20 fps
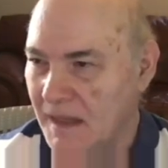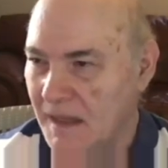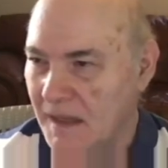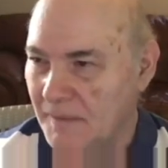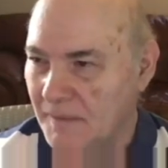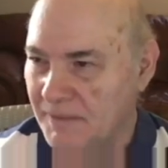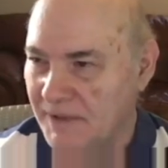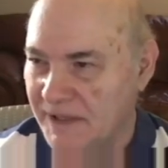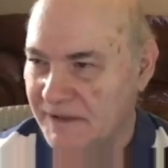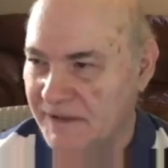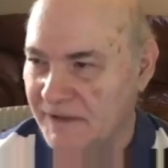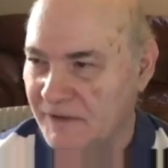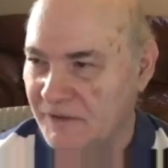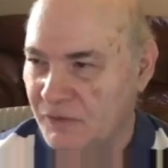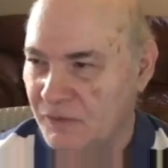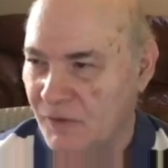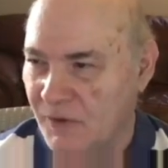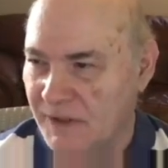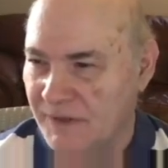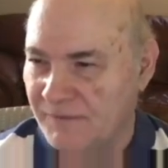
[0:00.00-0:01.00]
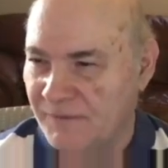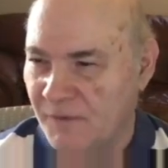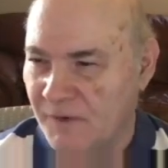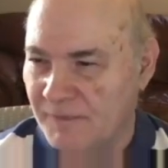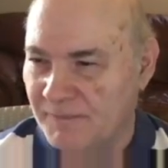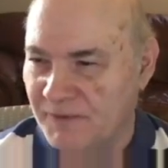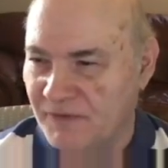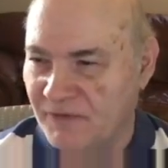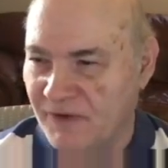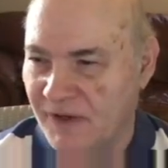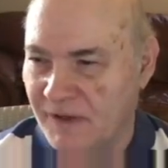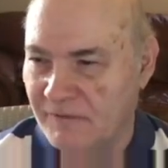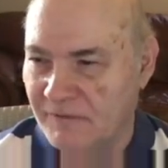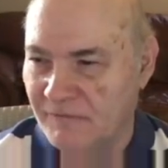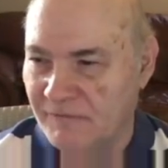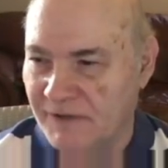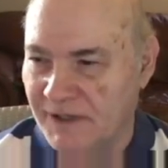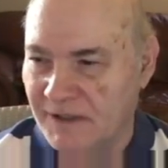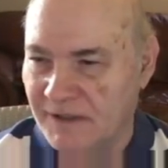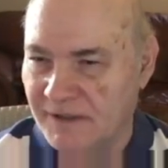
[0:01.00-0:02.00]
But I did 24%
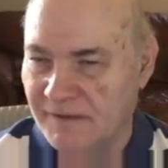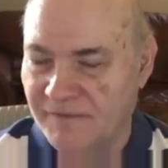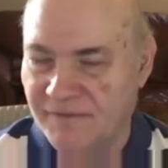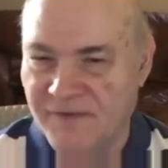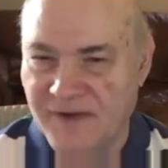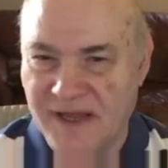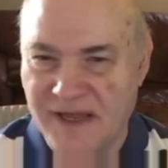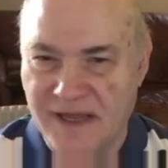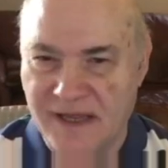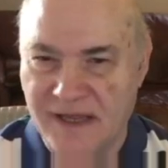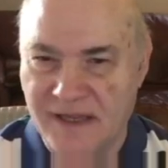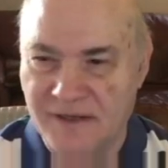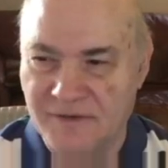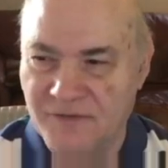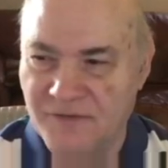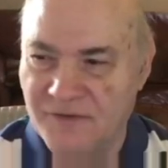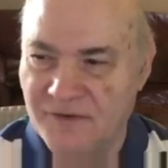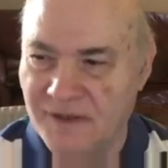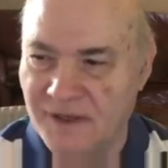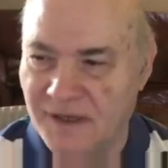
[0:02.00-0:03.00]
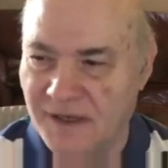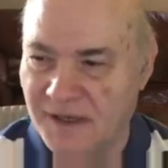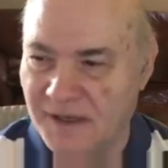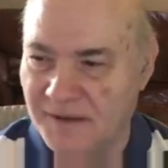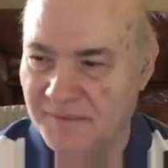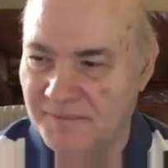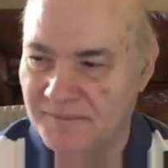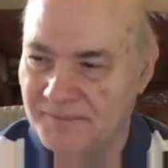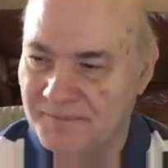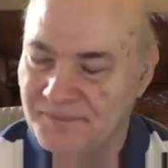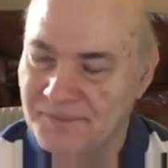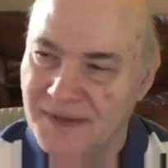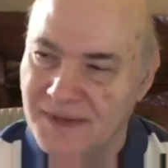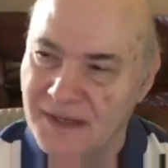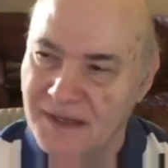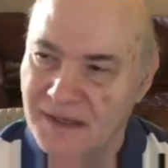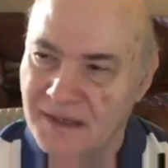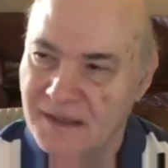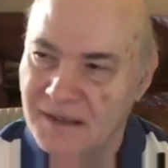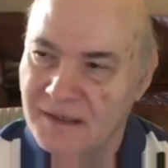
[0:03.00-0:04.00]
really fast.
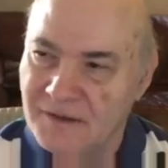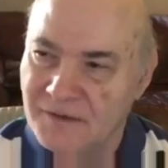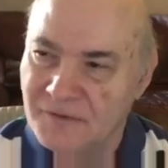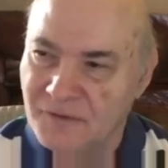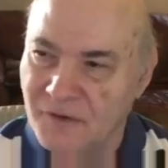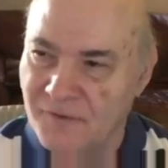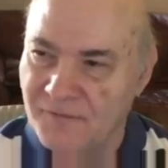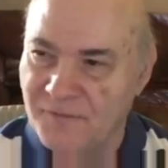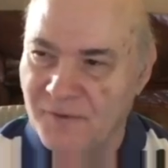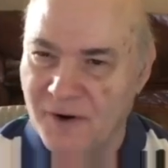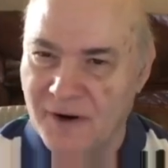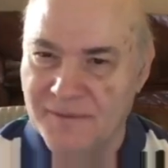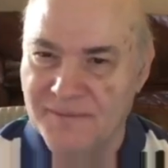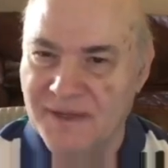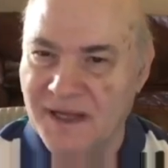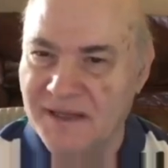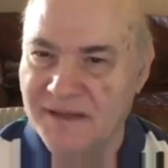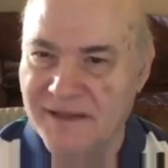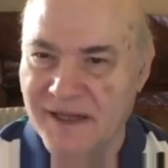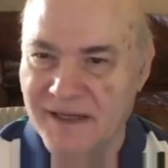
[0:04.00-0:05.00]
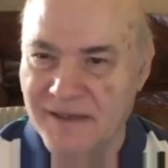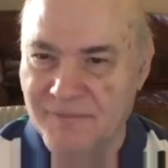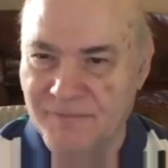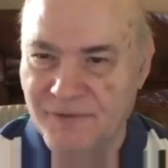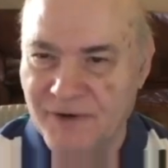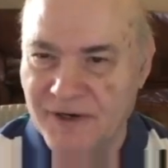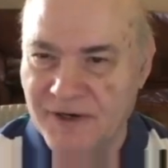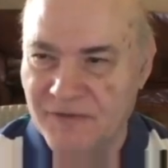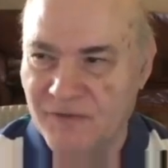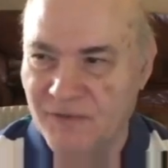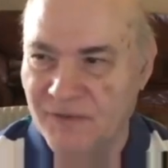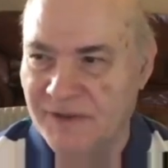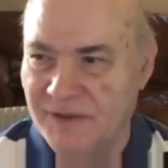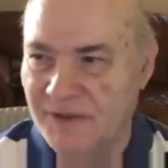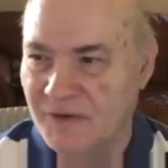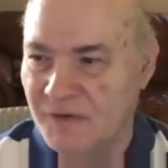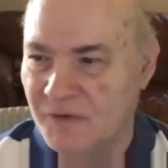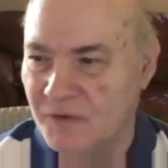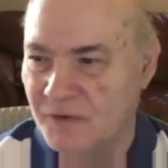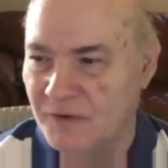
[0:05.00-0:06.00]
So far, I'm not that impressed with the
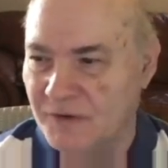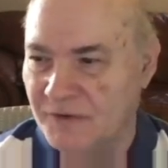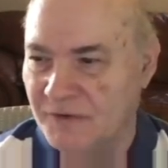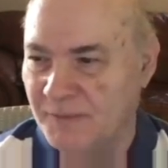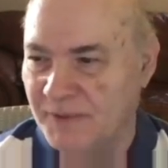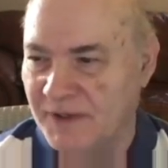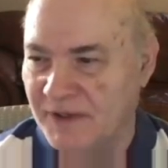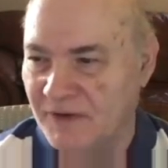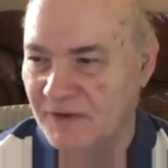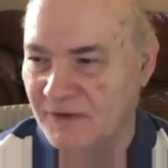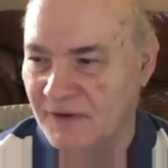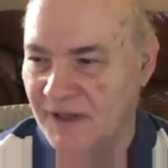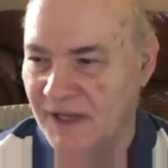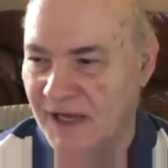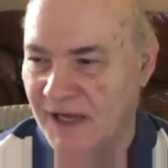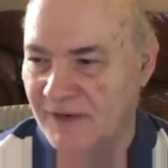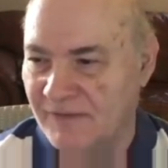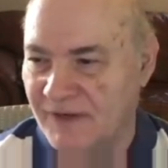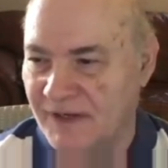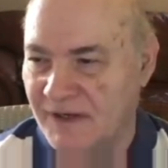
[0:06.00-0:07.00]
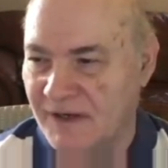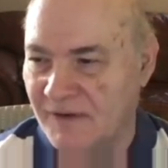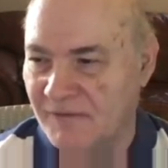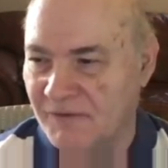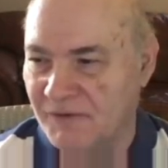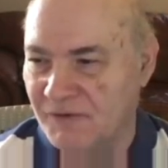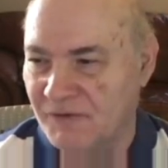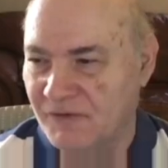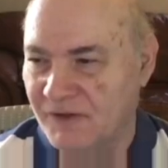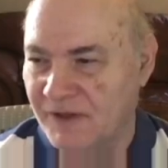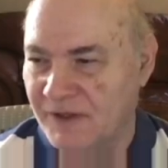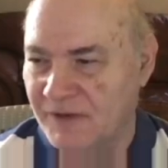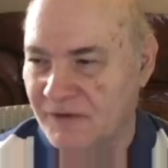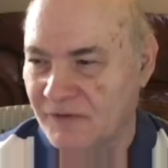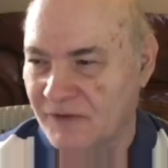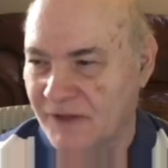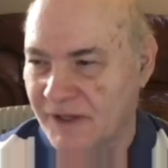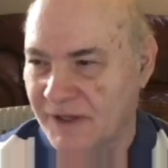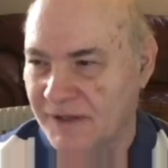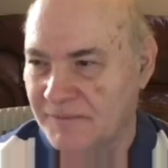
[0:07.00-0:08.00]
course because a lot of it covers
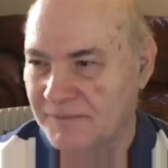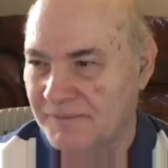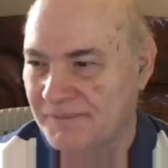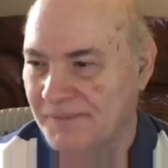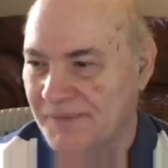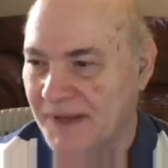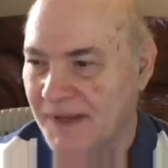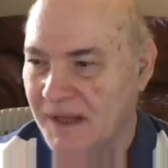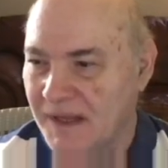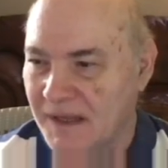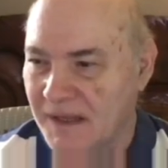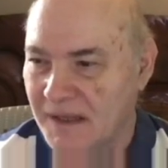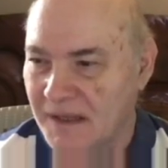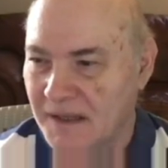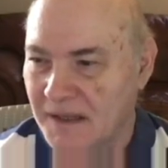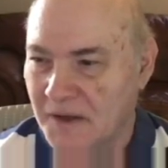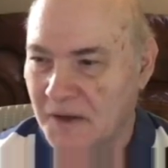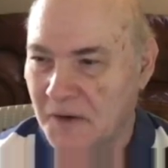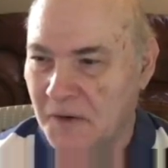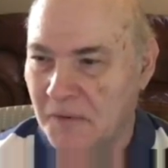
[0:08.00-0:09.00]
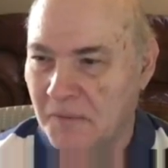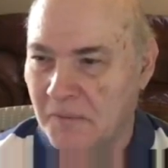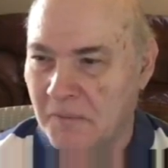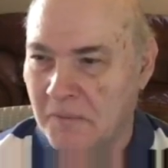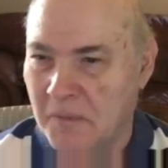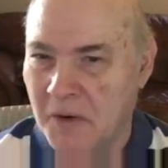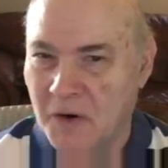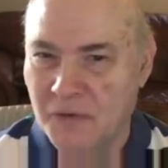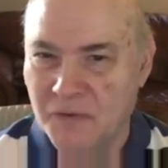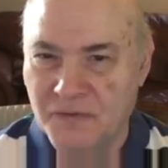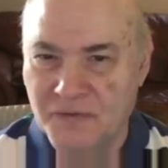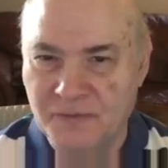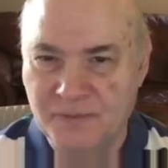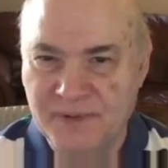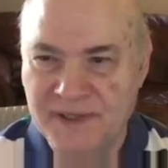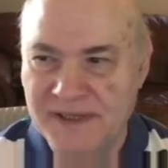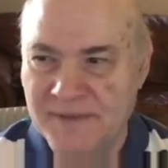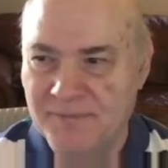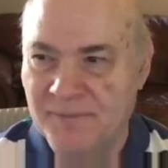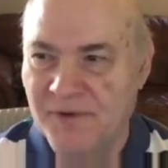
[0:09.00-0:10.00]
things that most
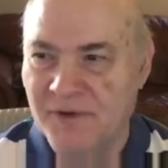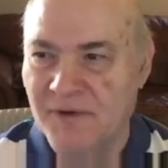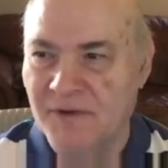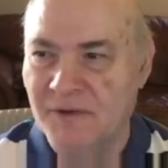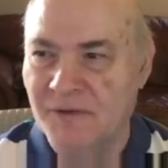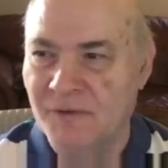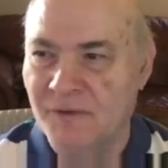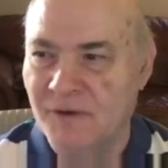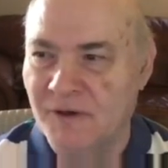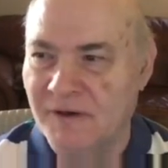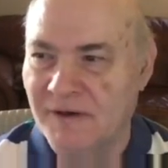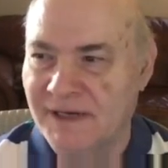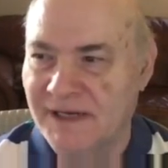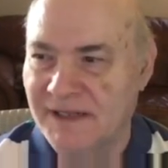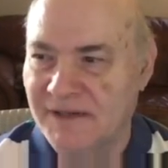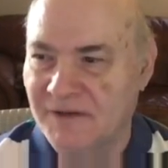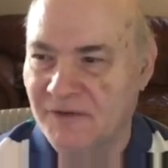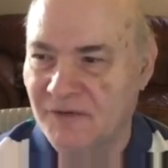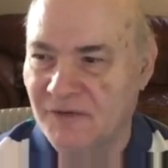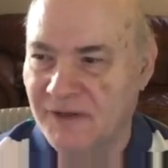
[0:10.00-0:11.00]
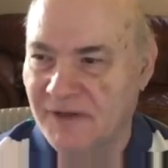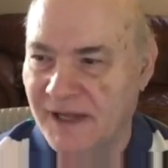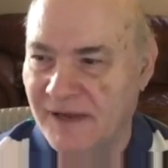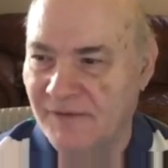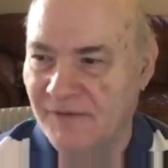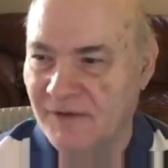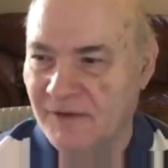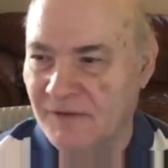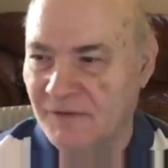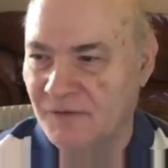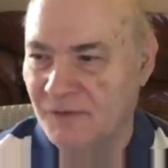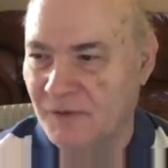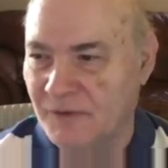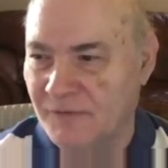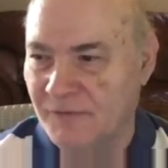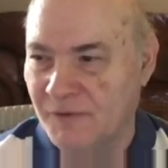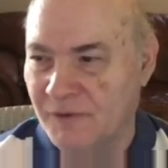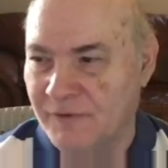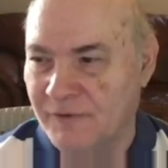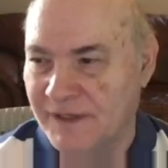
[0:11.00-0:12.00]
people who are at this level sort
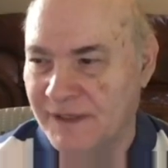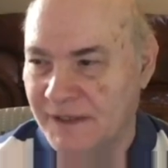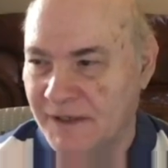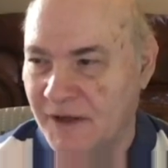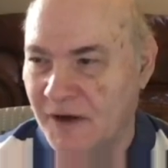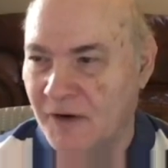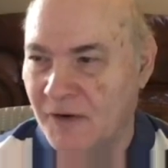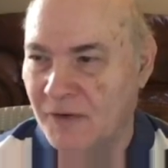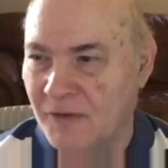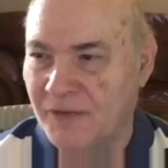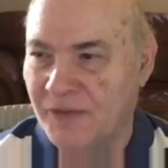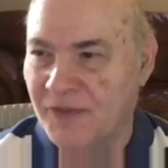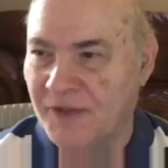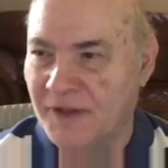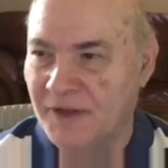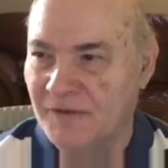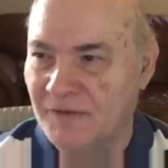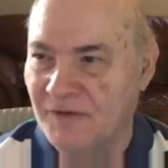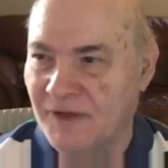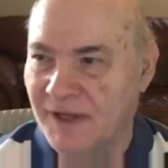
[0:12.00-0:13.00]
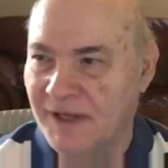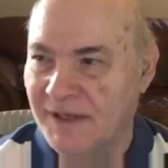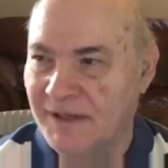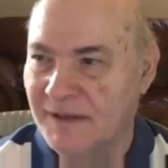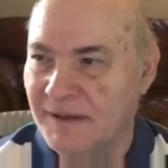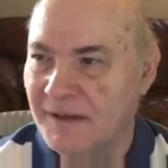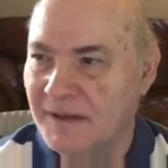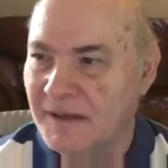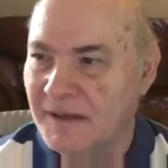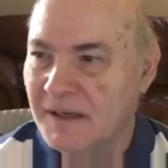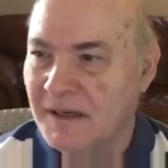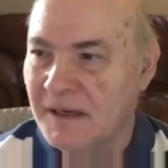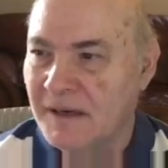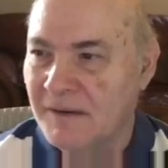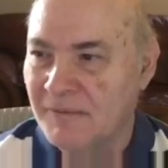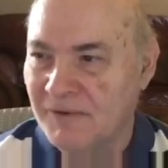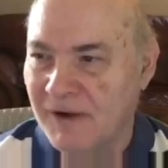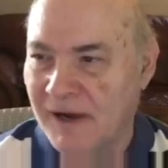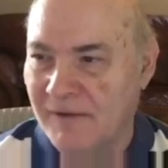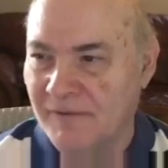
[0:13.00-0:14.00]
of already know, things like
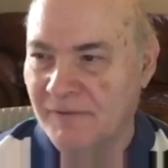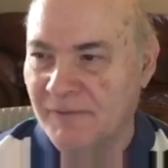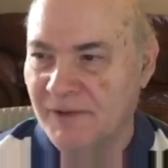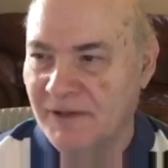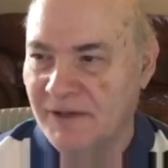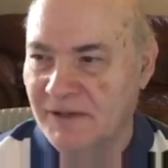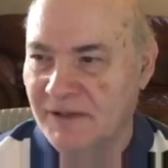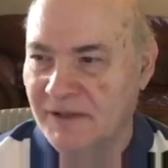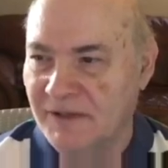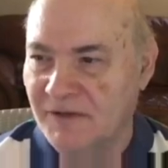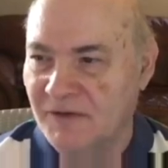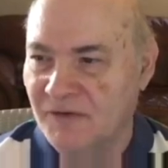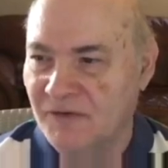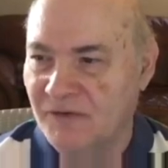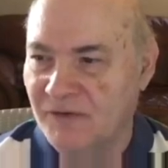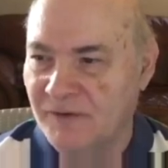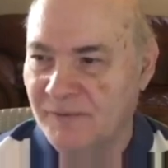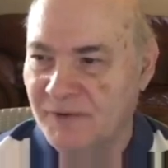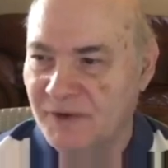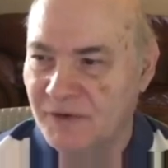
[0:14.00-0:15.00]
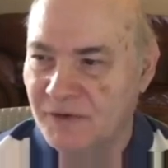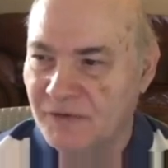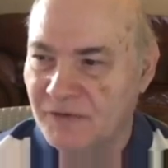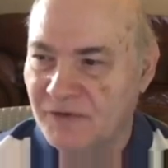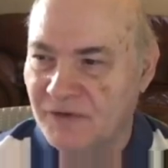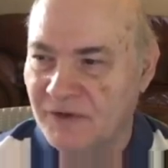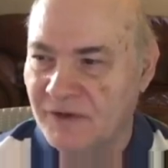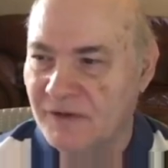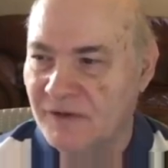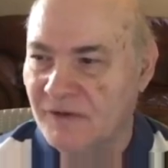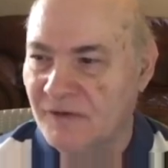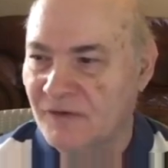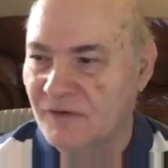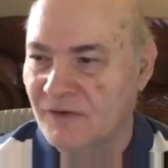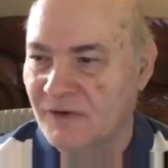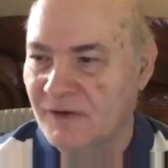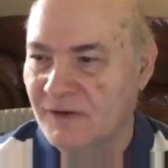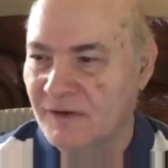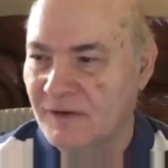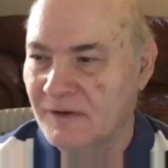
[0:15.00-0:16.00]
probability distributions
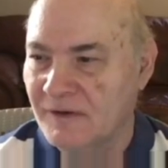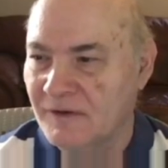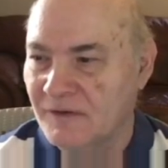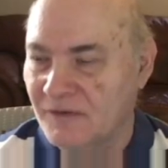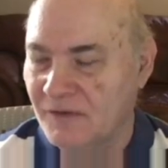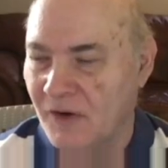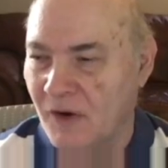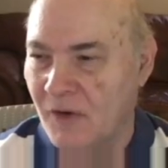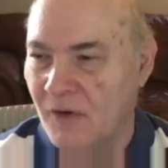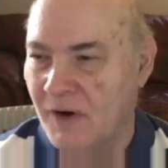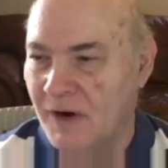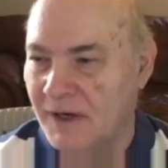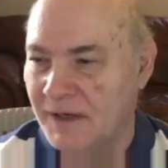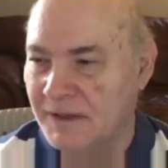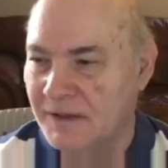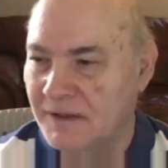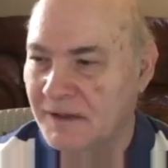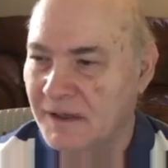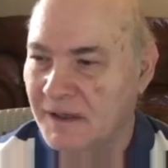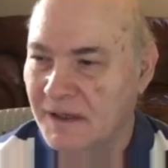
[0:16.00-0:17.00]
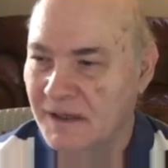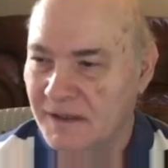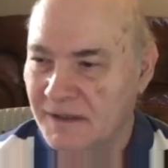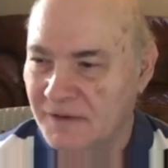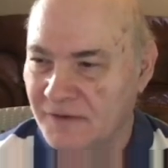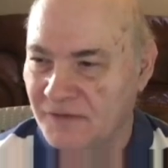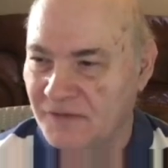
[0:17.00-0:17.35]
and so on. The